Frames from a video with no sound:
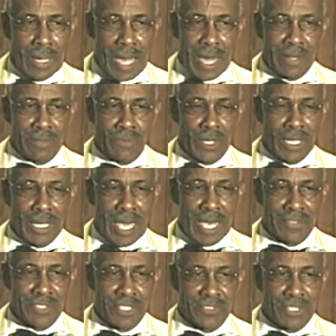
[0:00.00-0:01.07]
I didn't
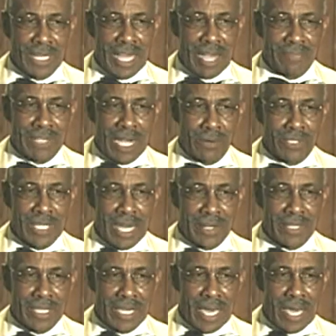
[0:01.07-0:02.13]
realize this till after I was out
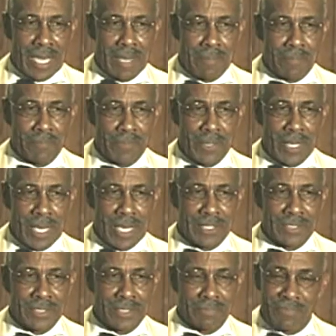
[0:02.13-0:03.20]
of the game.
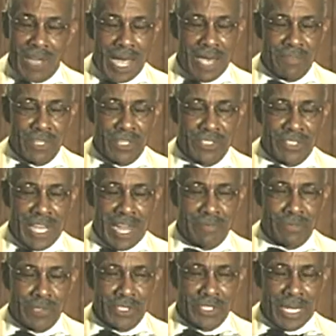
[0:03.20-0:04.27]
As 5 years
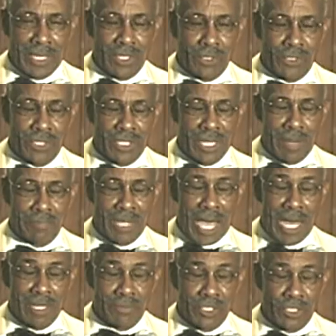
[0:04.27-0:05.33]
afterwards, I go to an
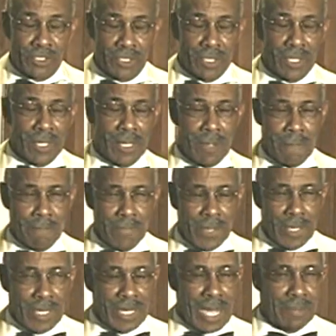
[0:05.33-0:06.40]

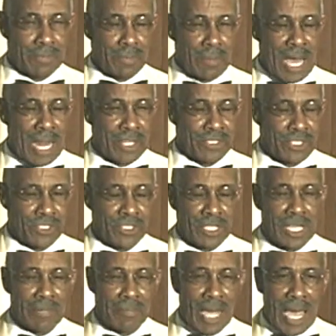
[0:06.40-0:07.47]
ophthalmologist to
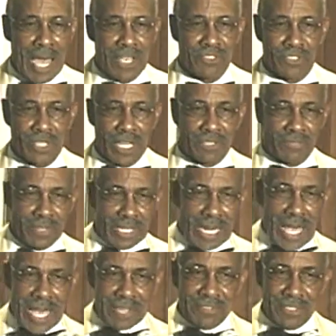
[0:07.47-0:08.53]
get my eyes checked for
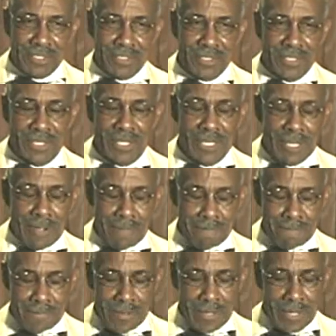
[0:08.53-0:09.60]
glasses.
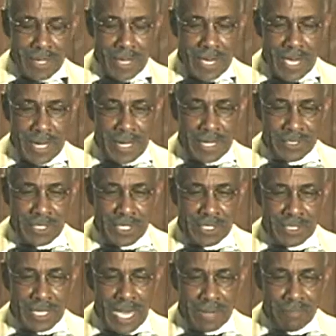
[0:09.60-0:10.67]
And as
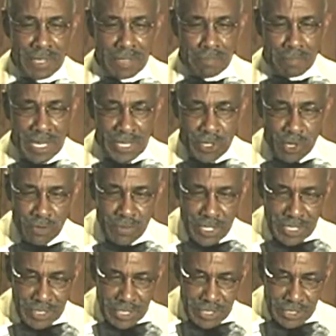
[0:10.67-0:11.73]
he's got me bent over
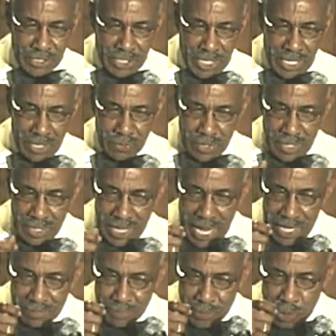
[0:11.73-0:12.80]
into the chair with a
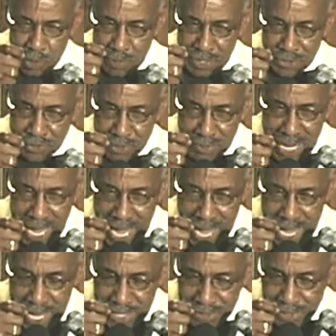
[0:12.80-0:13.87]
light probing through my
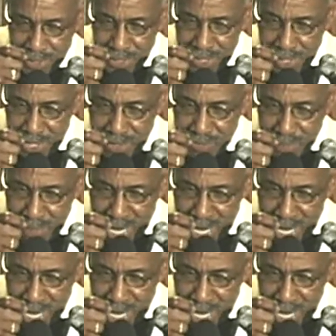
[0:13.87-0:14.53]
eyes for